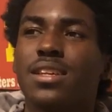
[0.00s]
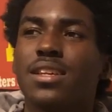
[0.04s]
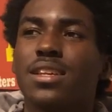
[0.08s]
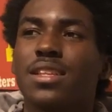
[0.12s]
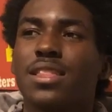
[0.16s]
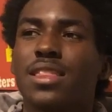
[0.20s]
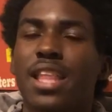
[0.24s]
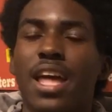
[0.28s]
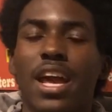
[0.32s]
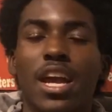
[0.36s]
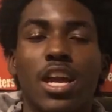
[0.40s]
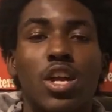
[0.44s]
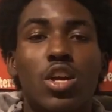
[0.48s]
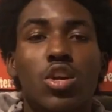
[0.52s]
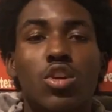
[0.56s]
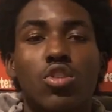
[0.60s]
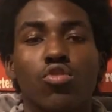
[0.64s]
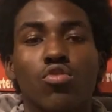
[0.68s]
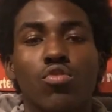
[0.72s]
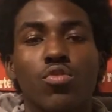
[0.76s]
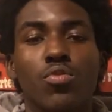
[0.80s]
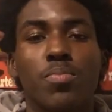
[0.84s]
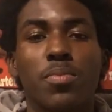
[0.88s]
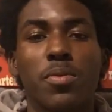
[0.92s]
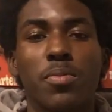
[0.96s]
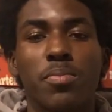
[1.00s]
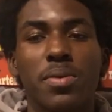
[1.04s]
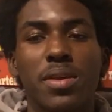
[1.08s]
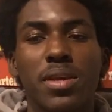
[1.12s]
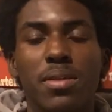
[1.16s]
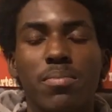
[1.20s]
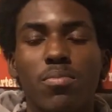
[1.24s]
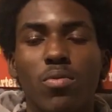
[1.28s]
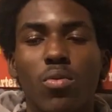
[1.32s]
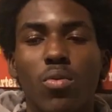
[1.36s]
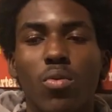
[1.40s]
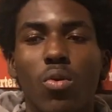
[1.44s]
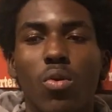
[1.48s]
like, a group of
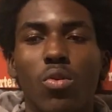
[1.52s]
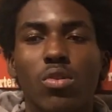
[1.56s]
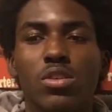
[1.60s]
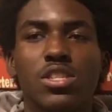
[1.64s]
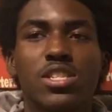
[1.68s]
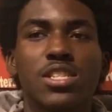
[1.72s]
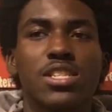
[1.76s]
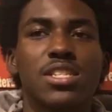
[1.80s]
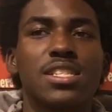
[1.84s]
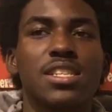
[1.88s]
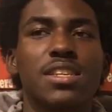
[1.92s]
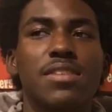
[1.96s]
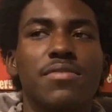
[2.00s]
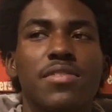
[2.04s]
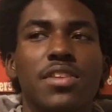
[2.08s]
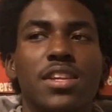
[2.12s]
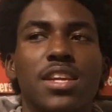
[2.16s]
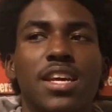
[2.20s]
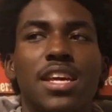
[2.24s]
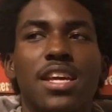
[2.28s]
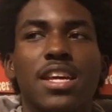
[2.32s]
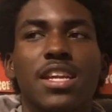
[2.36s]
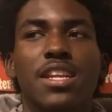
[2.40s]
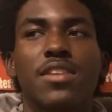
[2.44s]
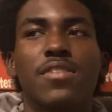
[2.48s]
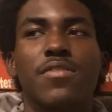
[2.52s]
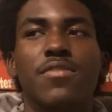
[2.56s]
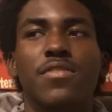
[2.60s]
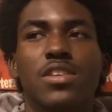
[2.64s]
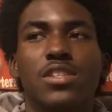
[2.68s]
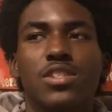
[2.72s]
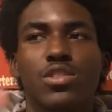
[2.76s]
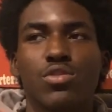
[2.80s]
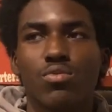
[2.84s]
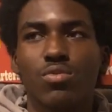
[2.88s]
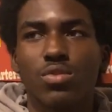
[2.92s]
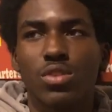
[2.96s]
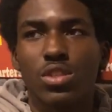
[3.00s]
people or just even an
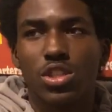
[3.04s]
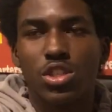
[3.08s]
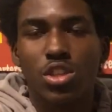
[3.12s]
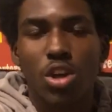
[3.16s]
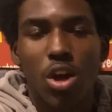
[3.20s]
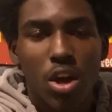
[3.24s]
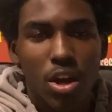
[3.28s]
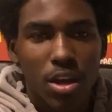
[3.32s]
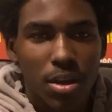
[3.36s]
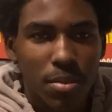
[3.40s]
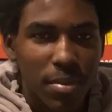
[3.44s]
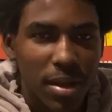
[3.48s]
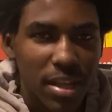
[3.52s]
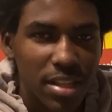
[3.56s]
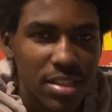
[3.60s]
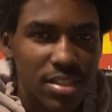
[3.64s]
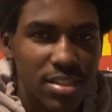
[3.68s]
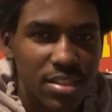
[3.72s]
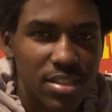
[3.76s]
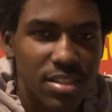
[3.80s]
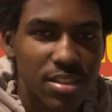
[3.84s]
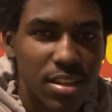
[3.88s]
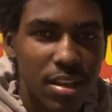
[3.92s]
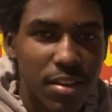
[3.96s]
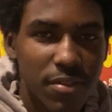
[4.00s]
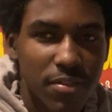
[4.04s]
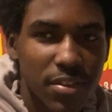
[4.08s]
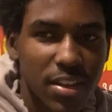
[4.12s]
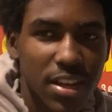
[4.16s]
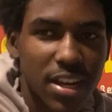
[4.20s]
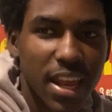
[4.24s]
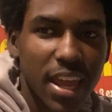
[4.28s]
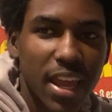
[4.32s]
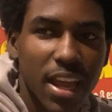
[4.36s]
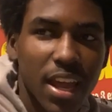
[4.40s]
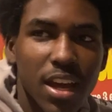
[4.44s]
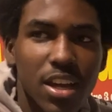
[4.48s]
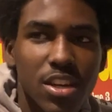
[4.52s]
individual to talk about this stuff and
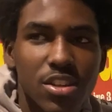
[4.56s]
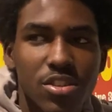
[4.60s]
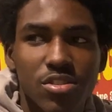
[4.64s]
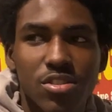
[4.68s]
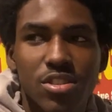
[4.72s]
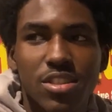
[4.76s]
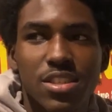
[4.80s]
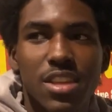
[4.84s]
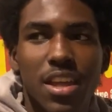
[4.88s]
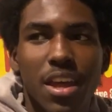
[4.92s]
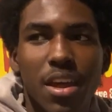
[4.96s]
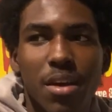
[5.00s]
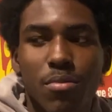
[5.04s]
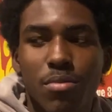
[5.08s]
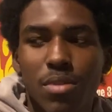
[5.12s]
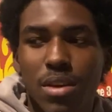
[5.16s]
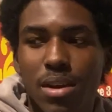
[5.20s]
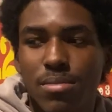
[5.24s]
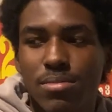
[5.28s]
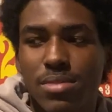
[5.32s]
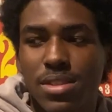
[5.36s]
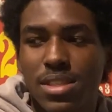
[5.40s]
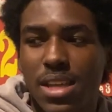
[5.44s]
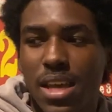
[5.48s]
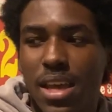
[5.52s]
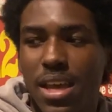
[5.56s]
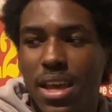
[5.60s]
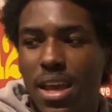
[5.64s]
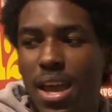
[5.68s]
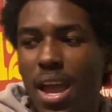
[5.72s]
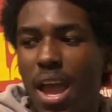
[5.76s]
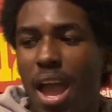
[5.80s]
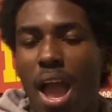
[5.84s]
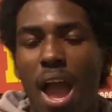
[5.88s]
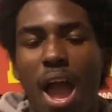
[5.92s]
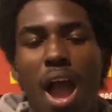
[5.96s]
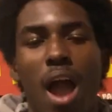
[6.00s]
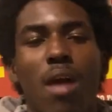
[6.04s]
they understand what I'm saying,
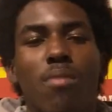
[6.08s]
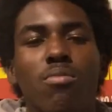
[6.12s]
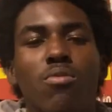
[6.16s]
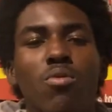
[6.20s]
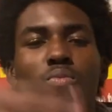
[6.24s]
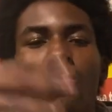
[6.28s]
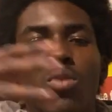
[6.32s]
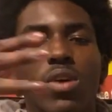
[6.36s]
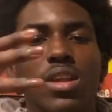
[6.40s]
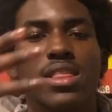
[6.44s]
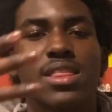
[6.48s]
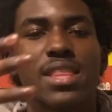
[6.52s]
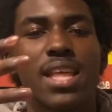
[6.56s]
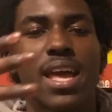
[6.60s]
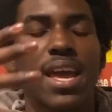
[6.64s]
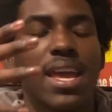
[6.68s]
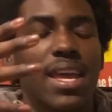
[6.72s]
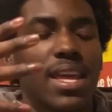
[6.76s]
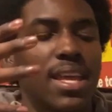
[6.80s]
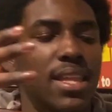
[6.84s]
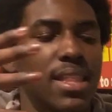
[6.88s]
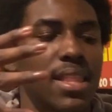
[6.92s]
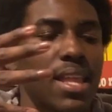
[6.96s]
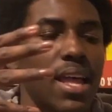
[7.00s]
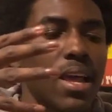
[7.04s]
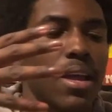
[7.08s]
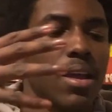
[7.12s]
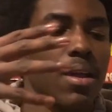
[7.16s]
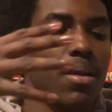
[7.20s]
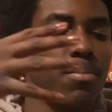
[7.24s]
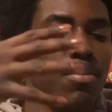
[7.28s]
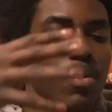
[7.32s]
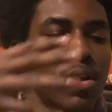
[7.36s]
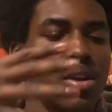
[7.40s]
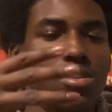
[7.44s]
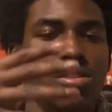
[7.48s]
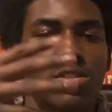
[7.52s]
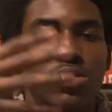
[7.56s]
I would want that in, like, a
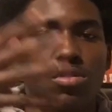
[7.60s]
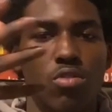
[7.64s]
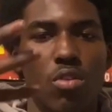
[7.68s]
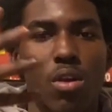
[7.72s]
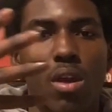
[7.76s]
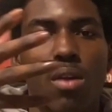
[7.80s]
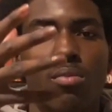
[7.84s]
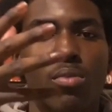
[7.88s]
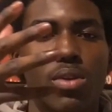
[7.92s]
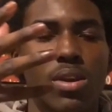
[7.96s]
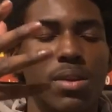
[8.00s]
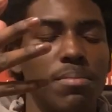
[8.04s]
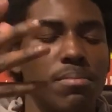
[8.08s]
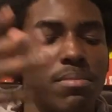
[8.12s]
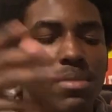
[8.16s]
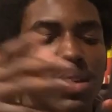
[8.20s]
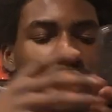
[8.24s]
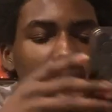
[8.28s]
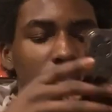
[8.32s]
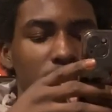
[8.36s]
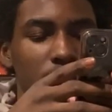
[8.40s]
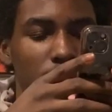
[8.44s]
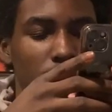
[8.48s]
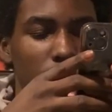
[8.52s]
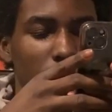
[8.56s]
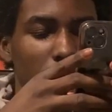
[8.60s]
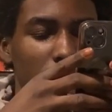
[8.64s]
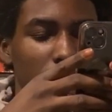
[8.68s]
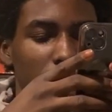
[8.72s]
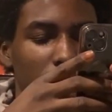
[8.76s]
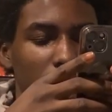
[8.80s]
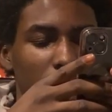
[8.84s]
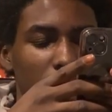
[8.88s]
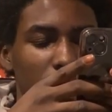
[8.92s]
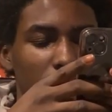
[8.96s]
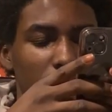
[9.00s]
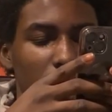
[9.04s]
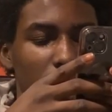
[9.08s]
person, or I want to meet somebody
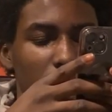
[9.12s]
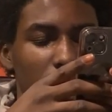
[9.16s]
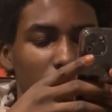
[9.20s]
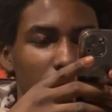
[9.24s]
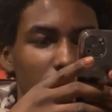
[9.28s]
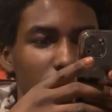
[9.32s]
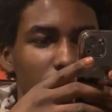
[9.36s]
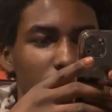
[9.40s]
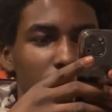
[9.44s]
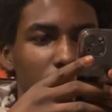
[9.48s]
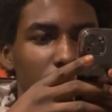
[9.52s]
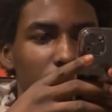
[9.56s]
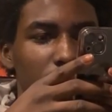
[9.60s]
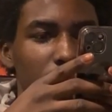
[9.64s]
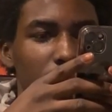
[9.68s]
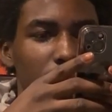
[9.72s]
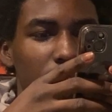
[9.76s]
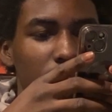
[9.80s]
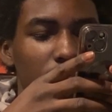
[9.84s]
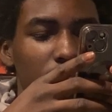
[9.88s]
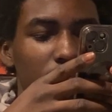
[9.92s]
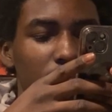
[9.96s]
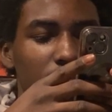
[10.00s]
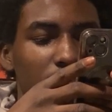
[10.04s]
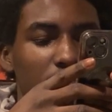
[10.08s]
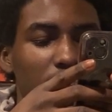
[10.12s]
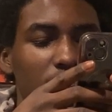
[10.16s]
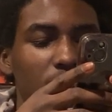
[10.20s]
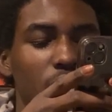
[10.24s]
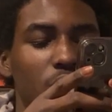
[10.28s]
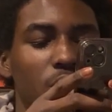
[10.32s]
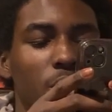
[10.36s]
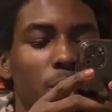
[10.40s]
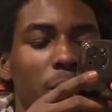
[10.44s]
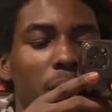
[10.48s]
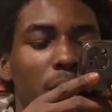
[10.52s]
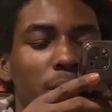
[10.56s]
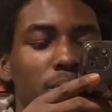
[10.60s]
like that. Like, you
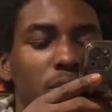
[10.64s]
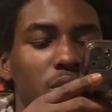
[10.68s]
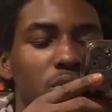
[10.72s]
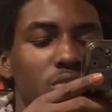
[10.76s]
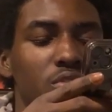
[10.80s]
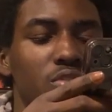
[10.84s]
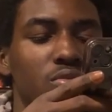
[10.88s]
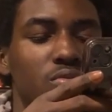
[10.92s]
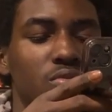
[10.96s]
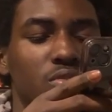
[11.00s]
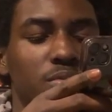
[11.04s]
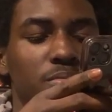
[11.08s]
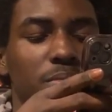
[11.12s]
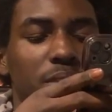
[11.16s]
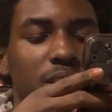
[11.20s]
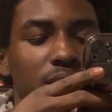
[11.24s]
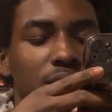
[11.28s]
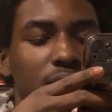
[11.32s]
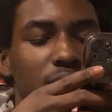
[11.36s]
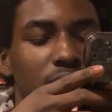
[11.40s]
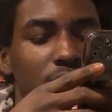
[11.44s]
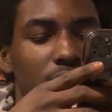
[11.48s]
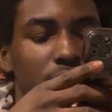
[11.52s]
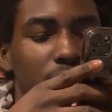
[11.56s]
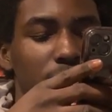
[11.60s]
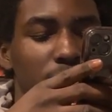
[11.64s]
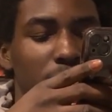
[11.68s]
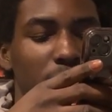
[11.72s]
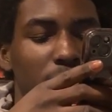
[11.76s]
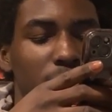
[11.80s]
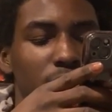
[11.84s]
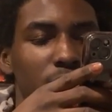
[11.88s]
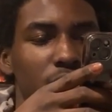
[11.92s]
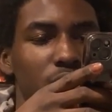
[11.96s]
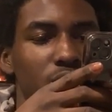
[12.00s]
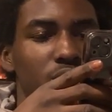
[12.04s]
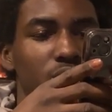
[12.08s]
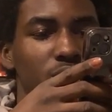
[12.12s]
know, my mutuals, basically. My
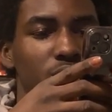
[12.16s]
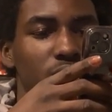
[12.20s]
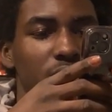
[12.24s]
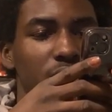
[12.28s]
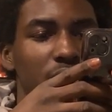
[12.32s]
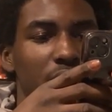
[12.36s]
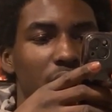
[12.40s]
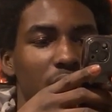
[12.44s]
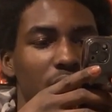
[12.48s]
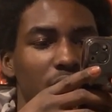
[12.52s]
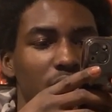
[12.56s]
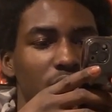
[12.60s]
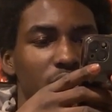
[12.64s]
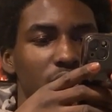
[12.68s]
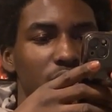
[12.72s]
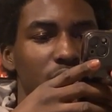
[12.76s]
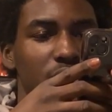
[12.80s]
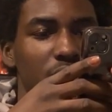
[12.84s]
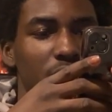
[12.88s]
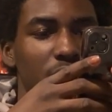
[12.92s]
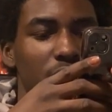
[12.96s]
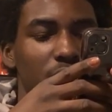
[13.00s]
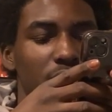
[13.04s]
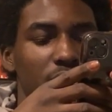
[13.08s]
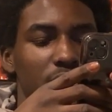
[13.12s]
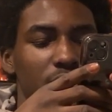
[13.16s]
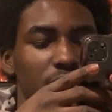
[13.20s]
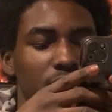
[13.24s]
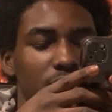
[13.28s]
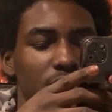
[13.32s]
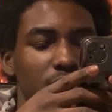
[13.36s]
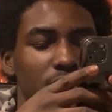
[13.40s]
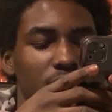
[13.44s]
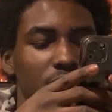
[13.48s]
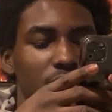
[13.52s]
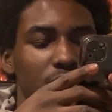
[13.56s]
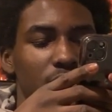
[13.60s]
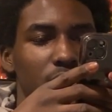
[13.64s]
mutuals that understand
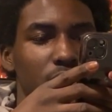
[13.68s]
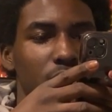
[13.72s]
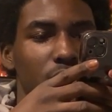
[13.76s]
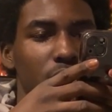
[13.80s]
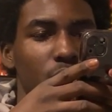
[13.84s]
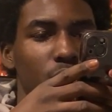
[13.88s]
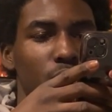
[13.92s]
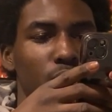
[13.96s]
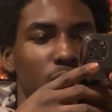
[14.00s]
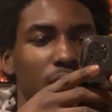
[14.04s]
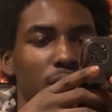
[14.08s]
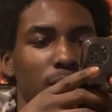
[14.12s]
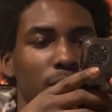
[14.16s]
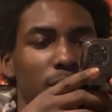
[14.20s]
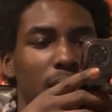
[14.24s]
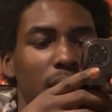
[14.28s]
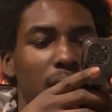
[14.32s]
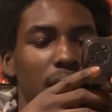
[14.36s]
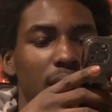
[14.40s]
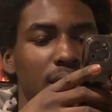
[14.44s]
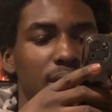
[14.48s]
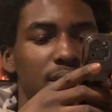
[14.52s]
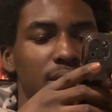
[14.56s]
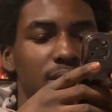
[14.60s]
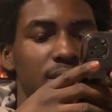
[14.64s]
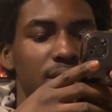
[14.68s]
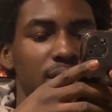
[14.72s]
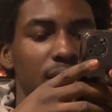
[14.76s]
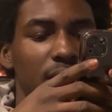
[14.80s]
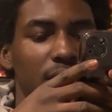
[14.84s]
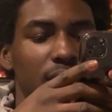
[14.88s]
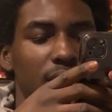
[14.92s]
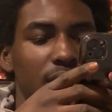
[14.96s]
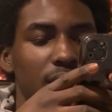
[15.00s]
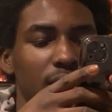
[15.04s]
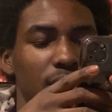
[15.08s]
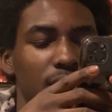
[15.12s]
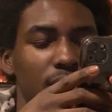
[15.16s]
what I'm kind of saying.